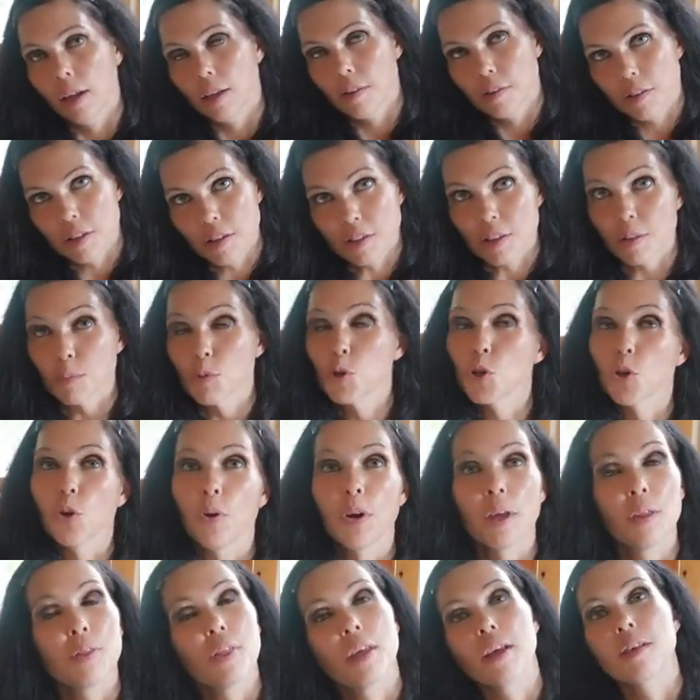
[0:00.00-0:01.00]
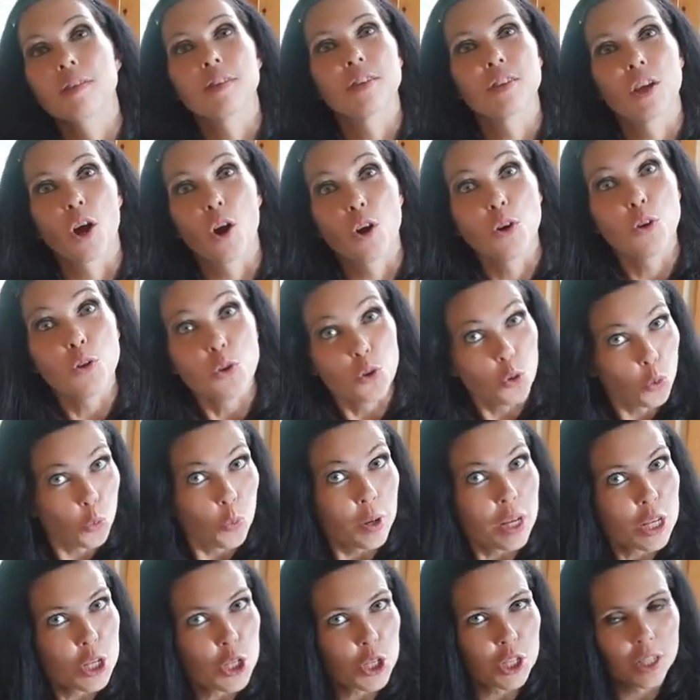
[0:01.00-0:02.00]
And since I'm showing things that are
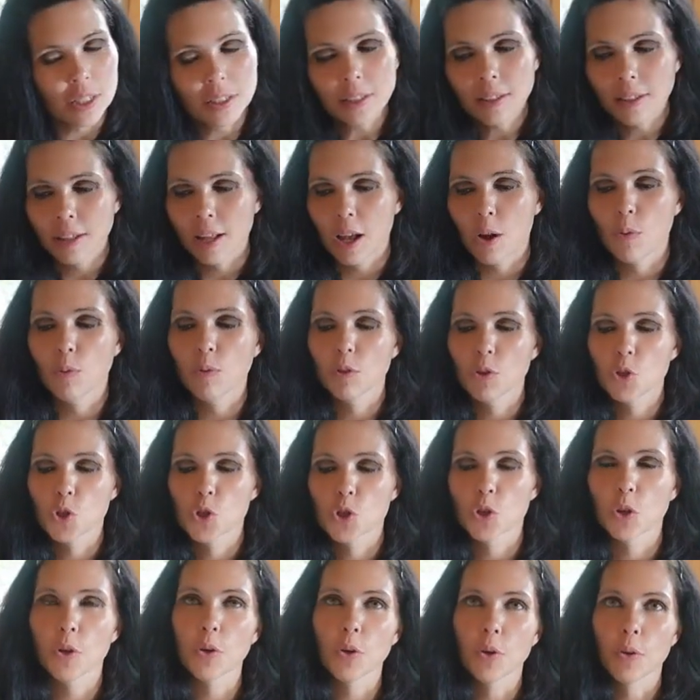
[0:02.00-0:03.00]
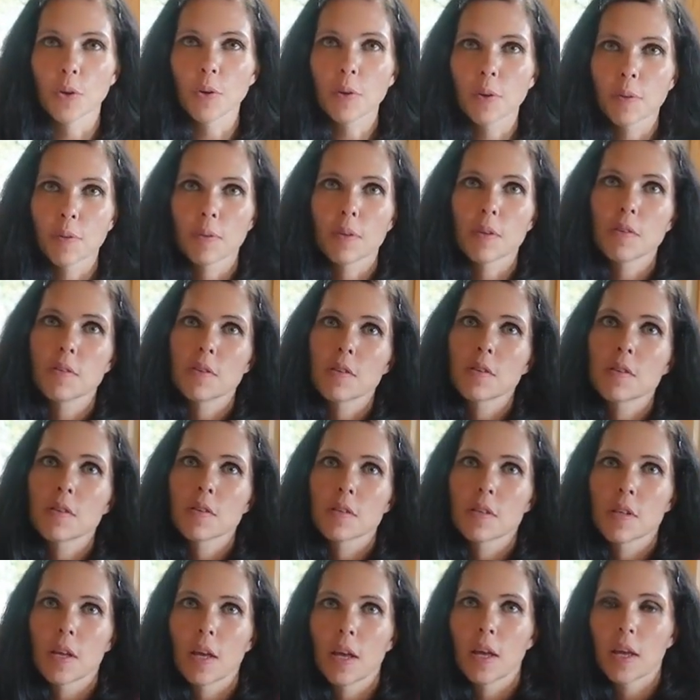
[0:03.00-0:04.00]
Norwegian, I want to show you. This
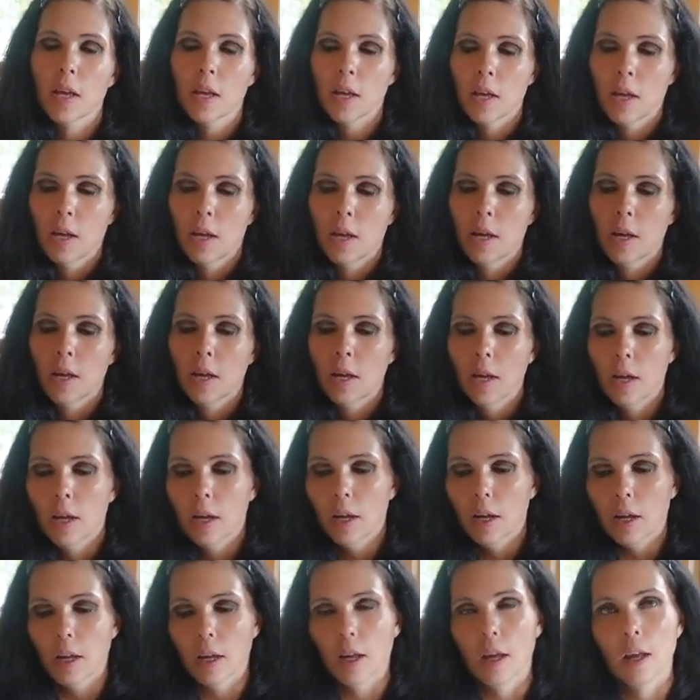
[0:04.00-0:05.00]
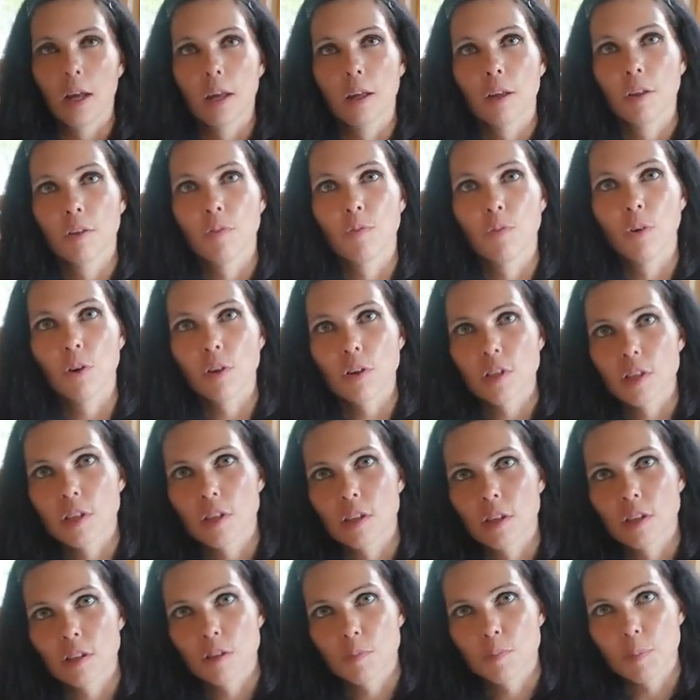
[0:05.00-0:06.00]
is a
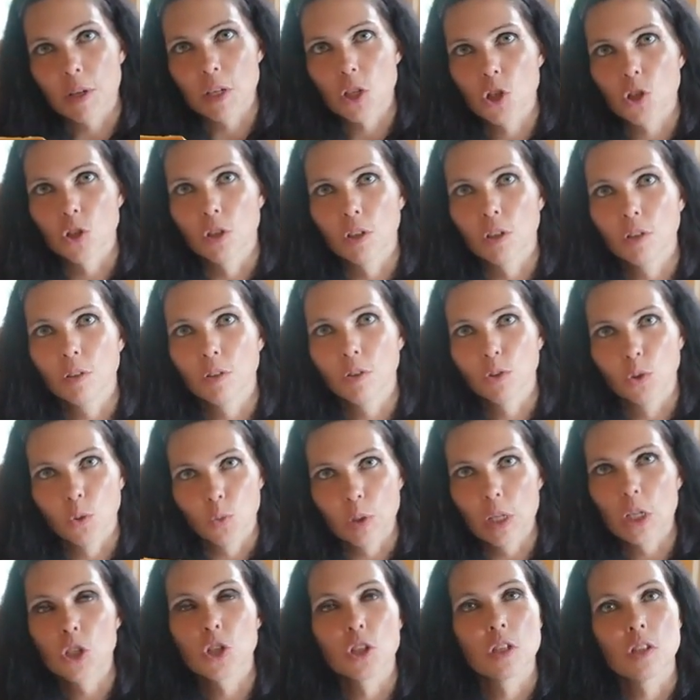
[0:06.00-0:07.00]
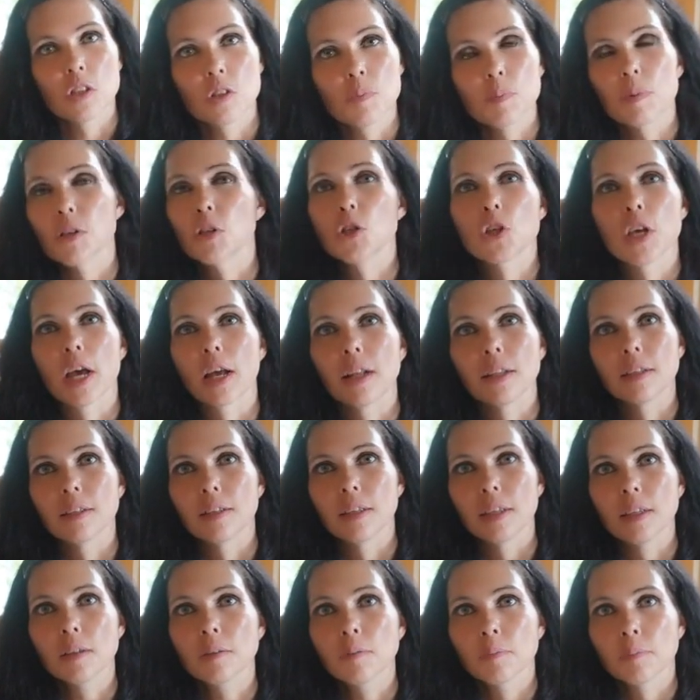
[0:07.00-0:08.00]
very special Norwegian
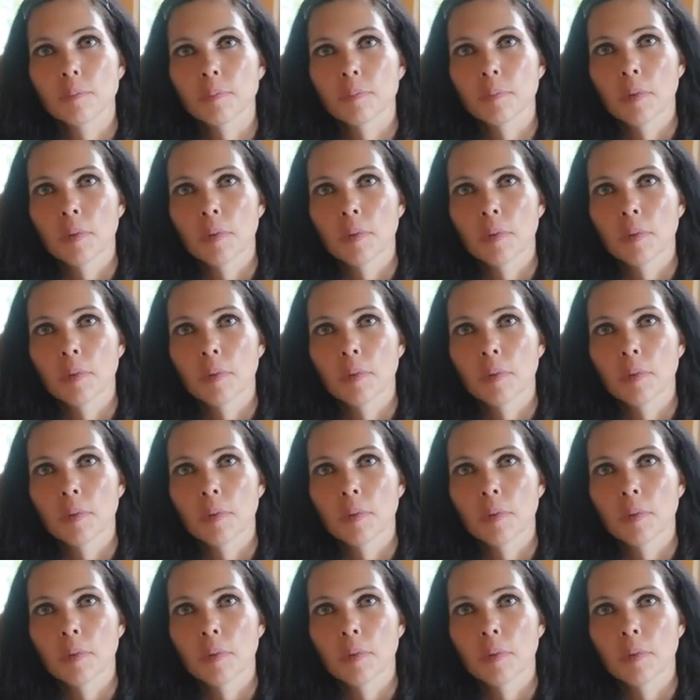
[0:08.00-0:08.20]
speciality.